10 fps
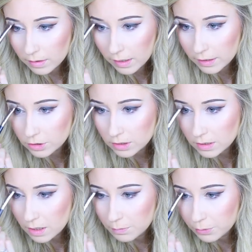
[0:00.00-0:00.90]
and it
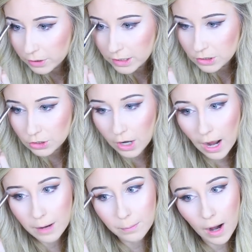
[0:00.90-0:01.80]
just completes your
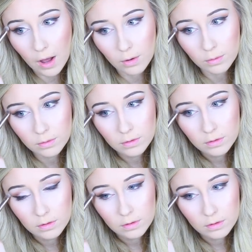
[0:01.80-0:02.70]
eyebrow
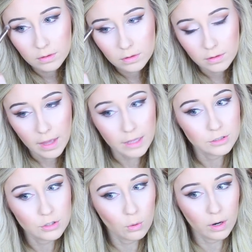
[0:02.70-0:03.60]

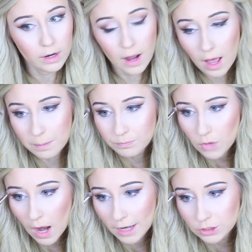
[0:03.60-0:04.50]
and your
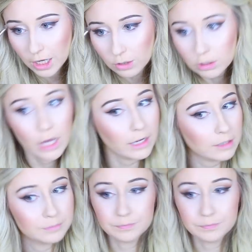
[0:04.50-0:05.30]
eyeshadow look.